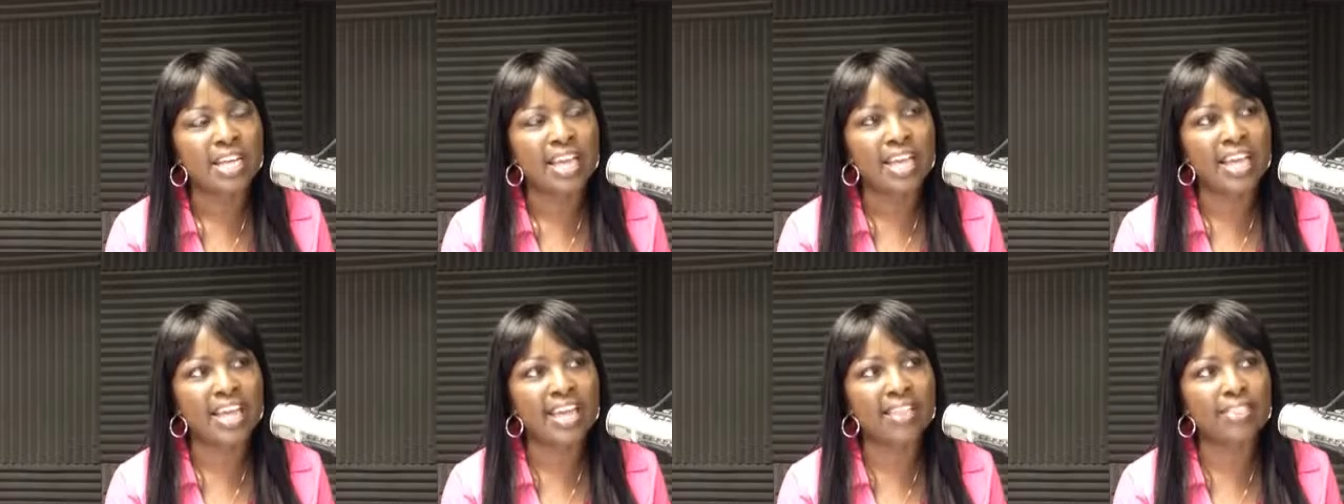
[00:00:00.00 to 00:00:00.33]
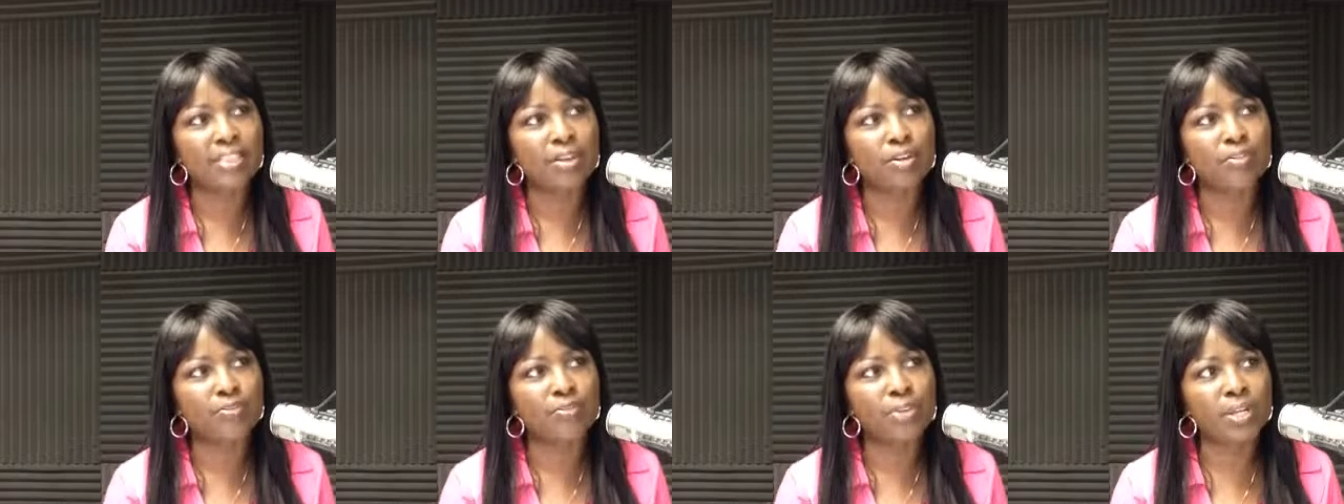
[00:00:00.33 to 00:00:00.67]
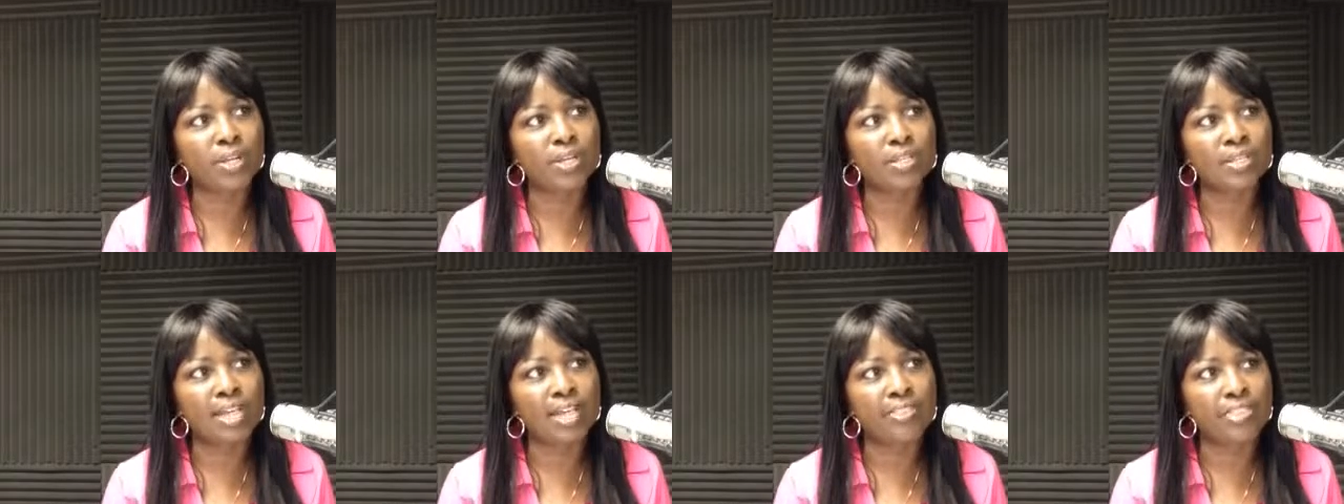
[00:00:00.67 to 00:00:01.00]
and they're
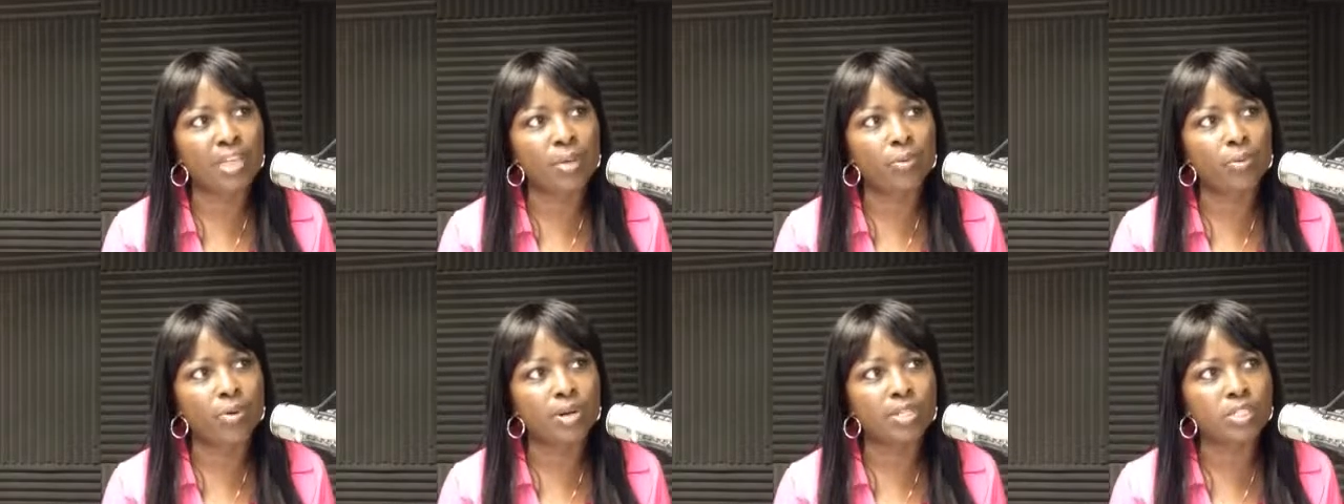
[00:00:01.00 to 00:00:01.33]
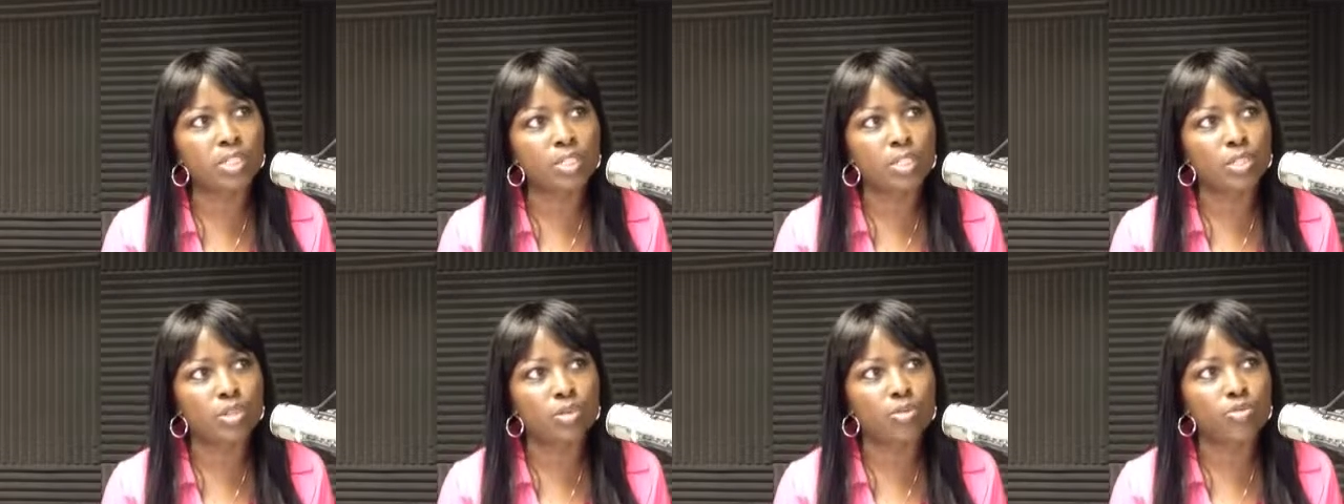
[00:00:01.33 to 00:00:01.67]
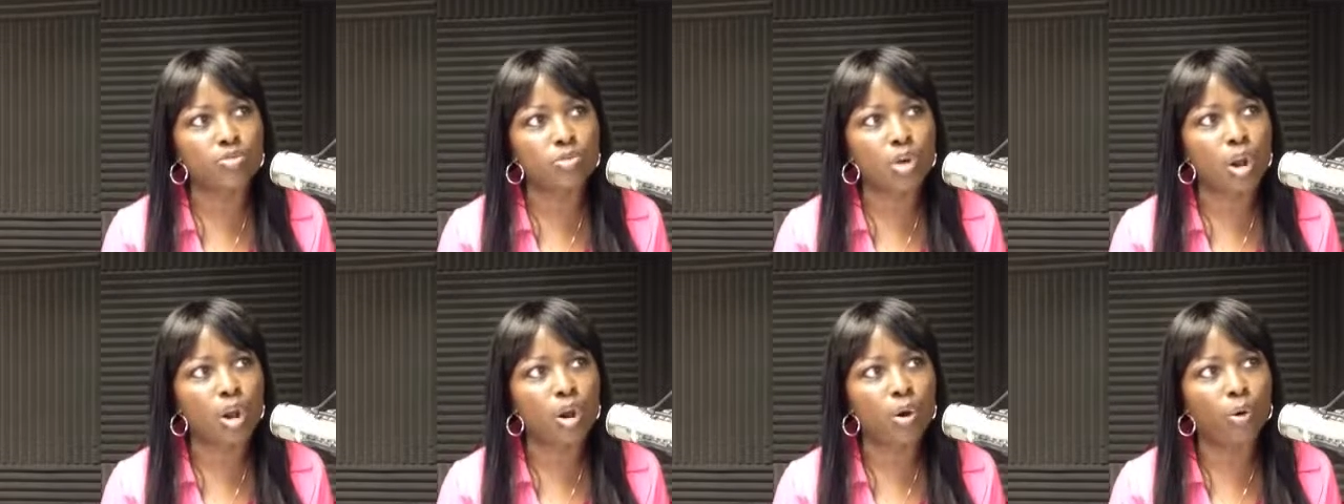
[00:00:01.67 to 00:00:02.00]
feeling like they want to
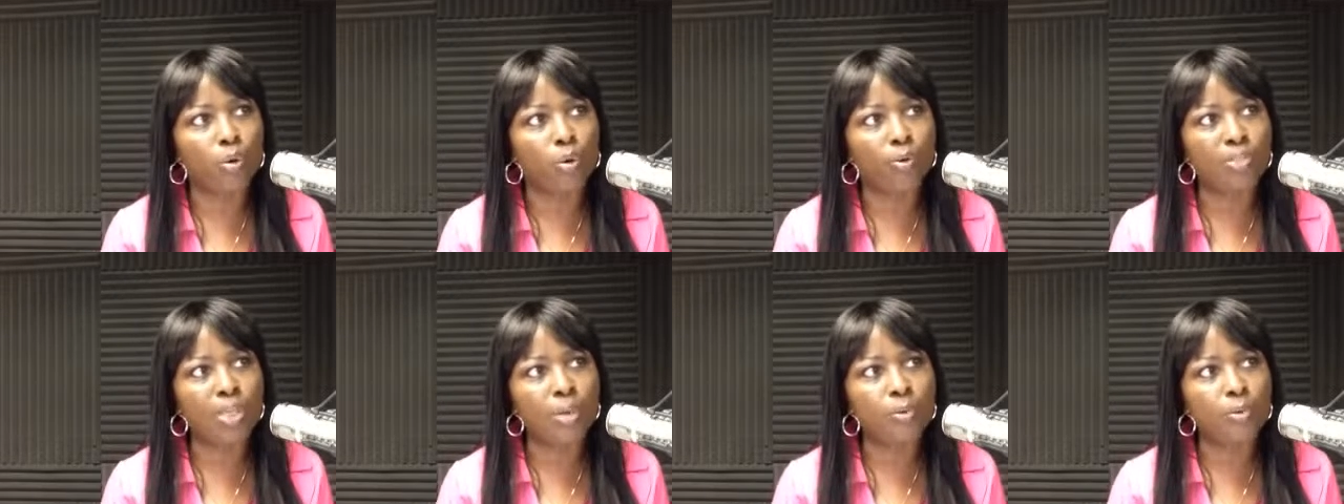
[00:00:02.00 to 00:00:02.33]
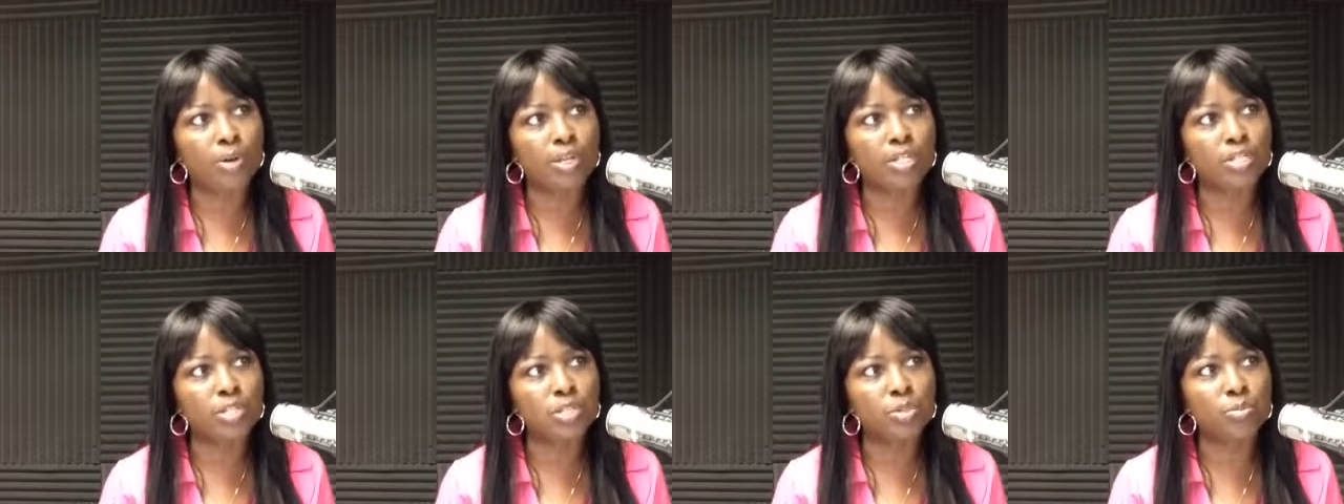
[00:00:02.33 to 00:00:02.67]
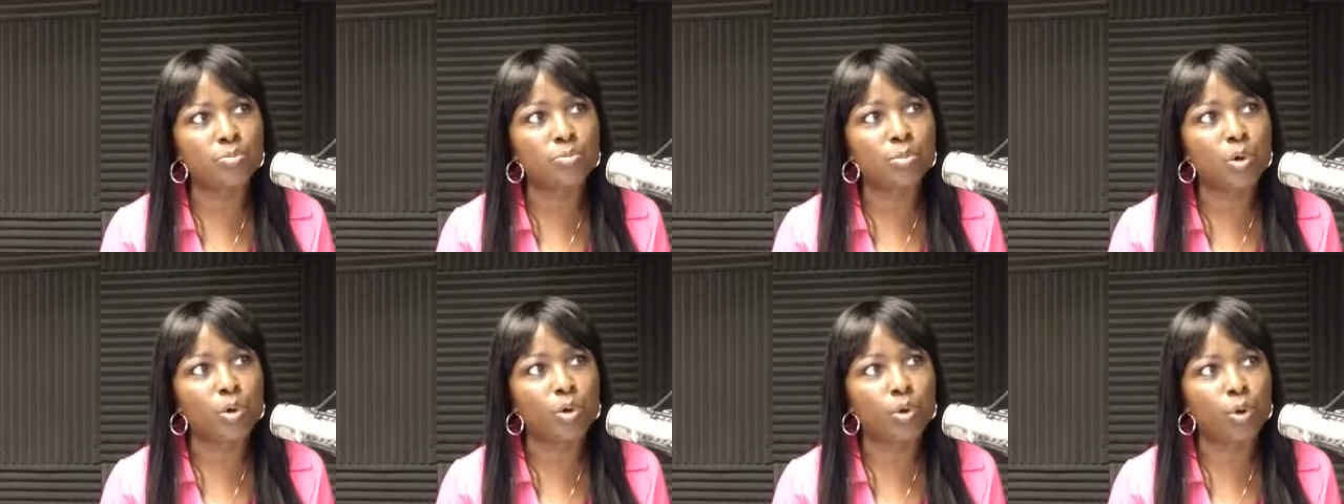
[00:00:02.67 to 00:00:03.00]
grow, they want to do
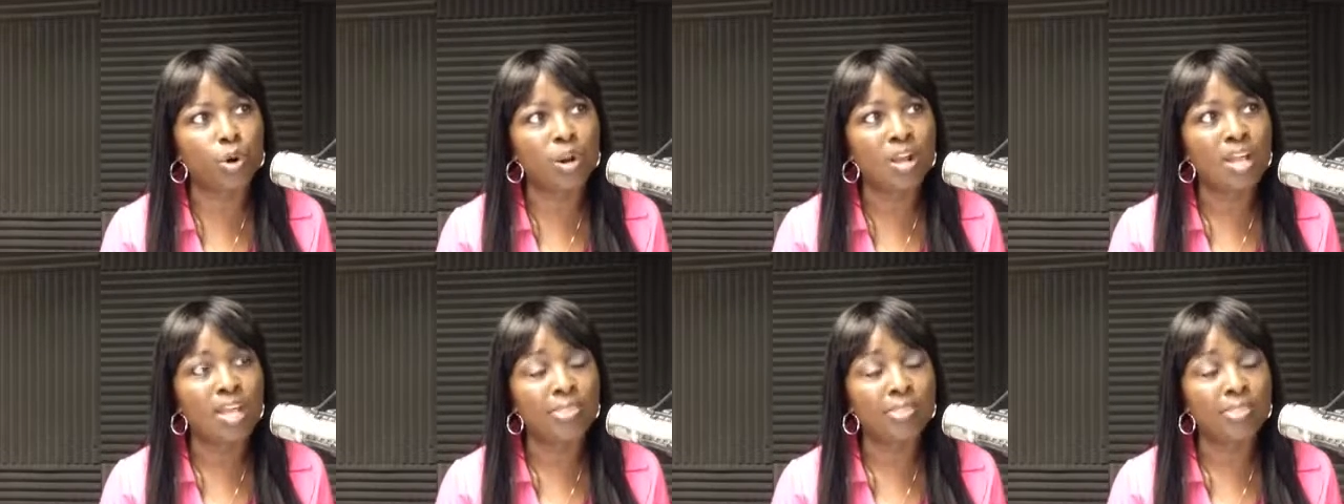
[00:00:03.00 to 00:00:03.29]
more,